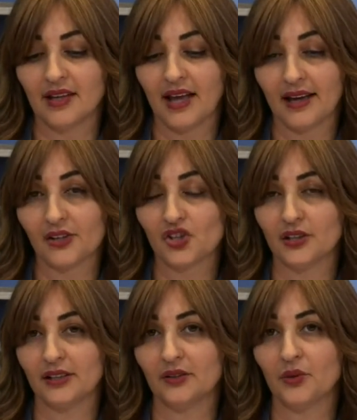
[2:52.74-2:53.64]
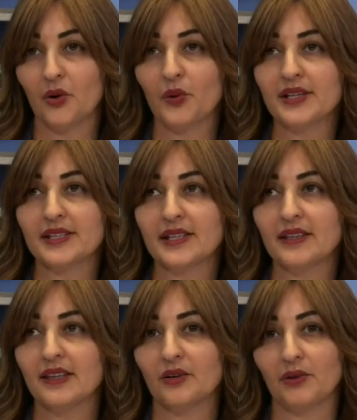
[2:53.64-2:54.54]
actually, when we see
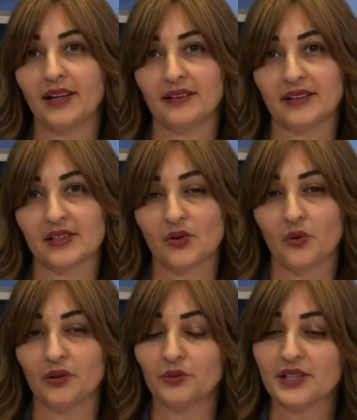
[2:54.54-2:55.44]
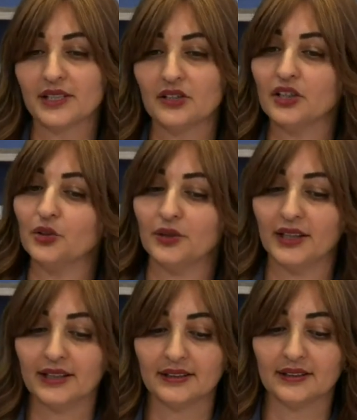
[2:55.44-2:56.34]
the greatness or when we see the
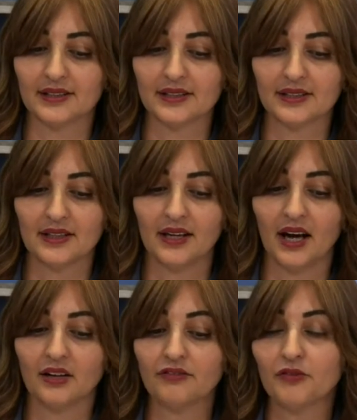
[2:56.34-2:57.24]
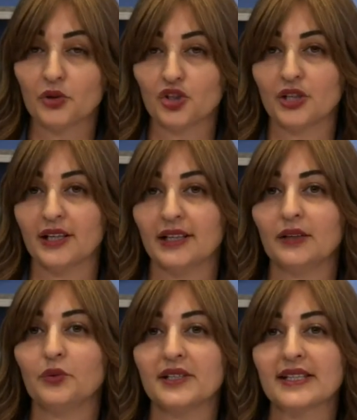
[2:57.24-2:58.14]
uniqueness, unfortunately,
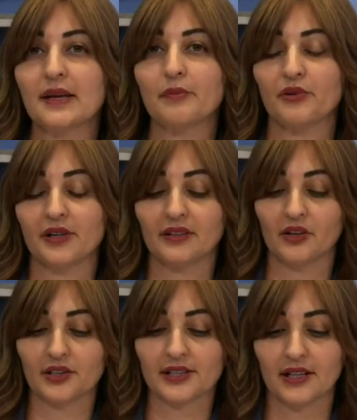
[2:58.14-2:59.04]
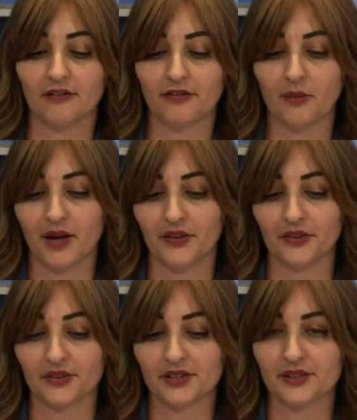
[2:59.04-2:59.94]
we separate ourselves from
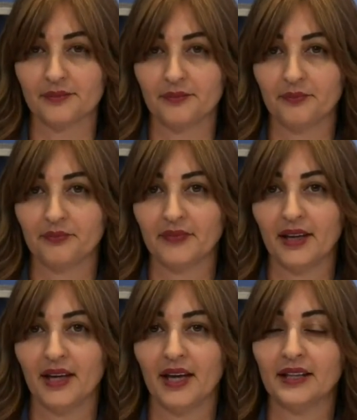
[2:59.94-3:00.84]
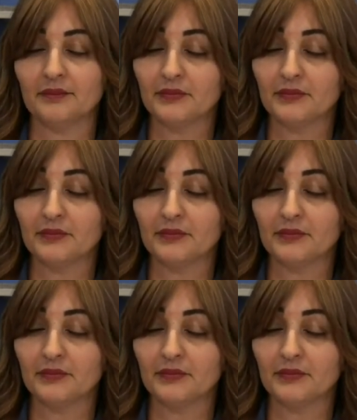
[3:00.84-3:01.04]
others. And